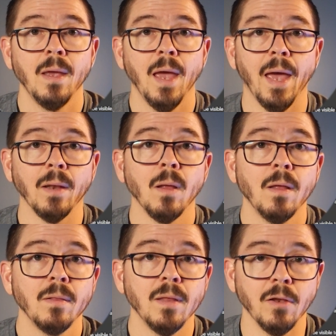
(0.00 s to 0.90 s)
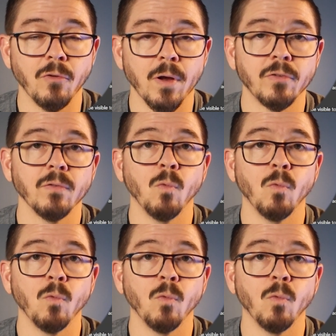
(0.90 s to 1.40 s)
at the address of